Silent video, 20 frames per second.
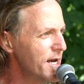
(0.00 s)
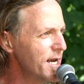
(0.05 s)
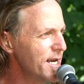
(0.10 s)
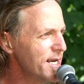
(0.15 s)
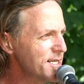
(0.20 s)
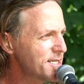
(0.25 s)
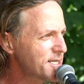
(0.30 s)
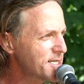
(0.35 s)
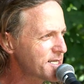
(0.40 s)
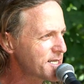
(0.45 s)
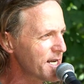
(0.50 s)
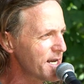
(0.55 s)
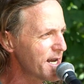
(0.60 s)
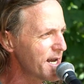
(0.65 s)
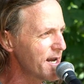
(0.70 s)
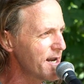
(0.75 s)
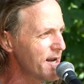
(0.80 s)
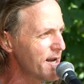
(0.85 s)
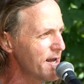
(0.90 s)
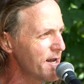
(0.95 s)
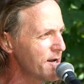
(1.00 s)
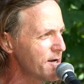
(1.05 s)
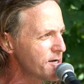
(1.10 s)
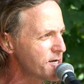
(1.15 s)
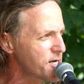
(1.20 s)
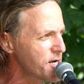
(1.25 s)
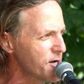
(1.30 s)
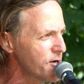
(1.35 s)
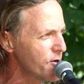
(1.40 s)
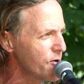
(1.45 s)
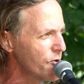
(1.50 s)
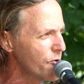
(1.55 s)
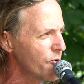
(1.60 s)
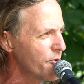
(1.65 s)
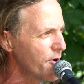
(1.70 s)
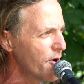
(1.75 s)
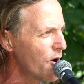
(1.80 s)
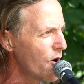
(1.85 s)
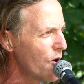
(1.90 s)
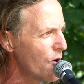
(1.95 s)
He's singing into
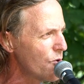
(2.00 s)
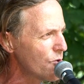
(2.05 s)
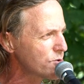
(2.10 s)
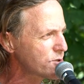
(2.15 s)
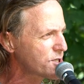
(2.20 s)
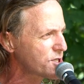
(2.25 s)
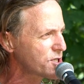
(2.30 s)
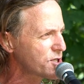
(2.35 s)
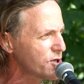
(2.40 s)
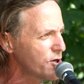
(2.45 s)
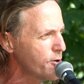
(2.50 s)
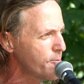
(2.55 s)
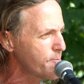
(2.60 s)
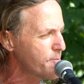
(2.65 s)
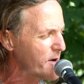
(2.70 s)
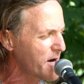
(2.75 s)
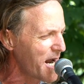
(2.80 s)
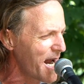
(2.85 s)
an old soup